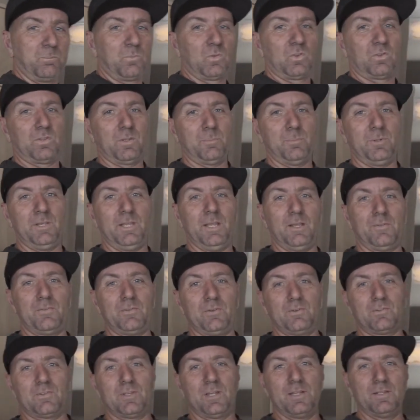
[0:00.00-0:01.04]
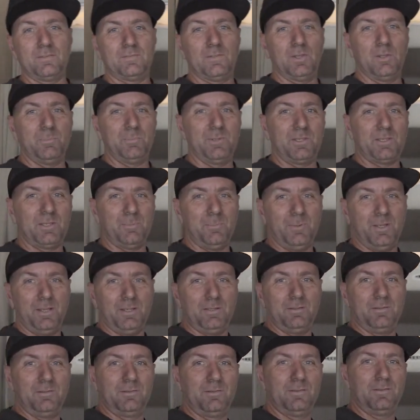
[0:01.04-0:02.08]
somebody out there's got to tell me, come
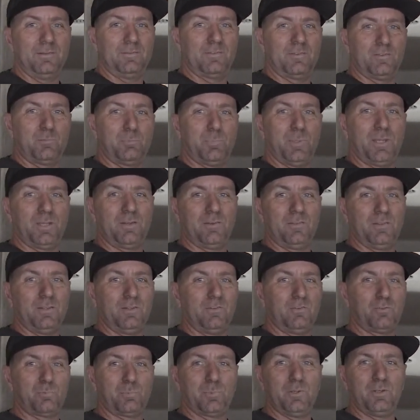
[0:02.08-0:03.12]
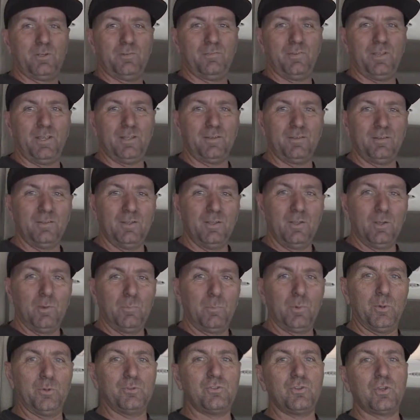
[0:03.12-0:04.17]
on, is this better than a Sprinter van?
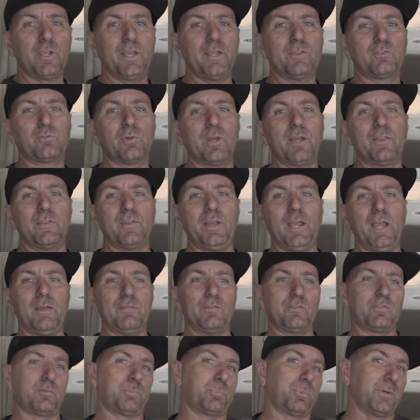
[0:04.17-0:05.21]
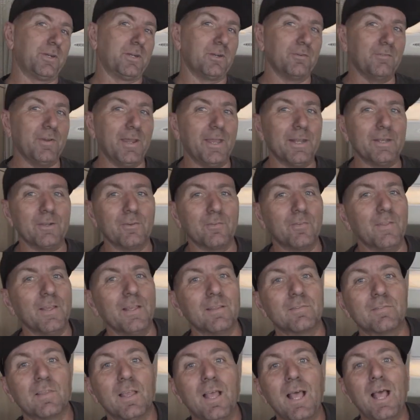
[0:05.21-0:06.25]
What would you guys rather have, a Sprinter van or
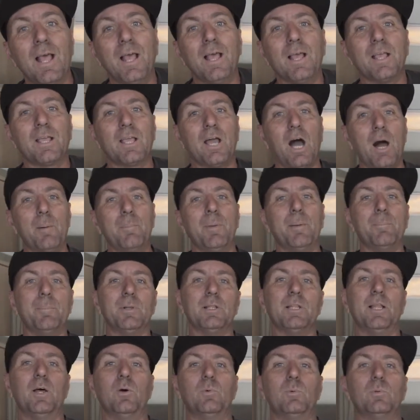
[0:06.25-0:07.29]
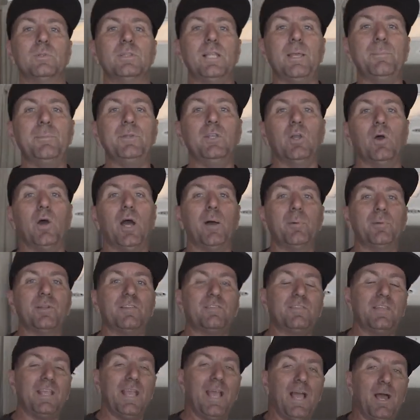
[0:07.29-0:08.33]
this? Comment below, let me know. I want to
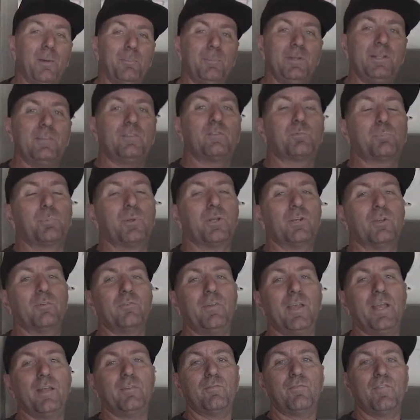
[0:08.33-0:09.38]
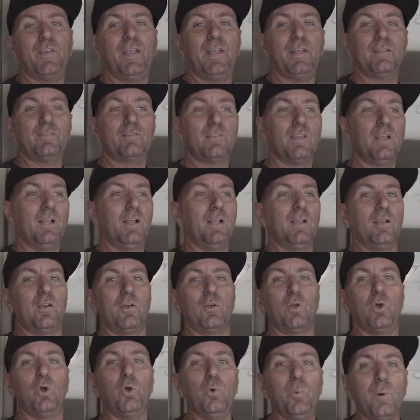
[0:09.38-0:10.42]
see how many Sprinter van fans,
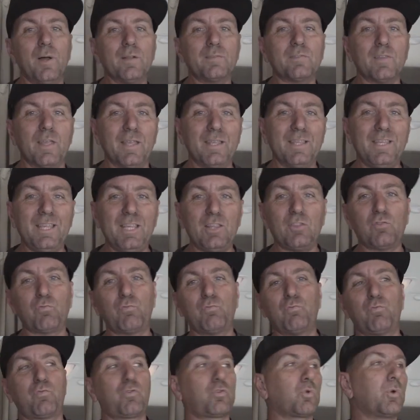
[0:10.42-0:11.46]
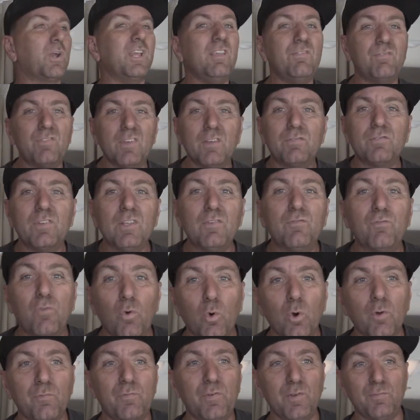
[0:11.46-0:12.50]
who wants a E350,
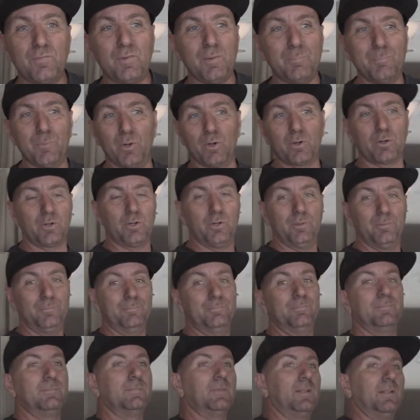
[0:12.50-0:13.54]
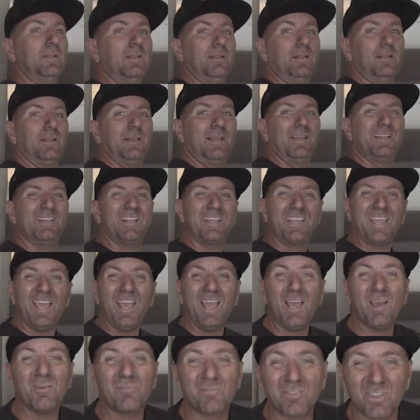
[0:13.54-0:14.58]
450 motorhome? At like
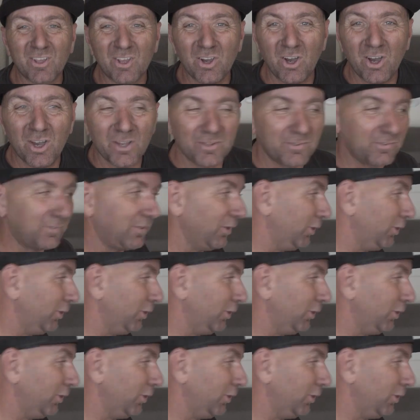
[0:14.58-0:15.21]
half the cost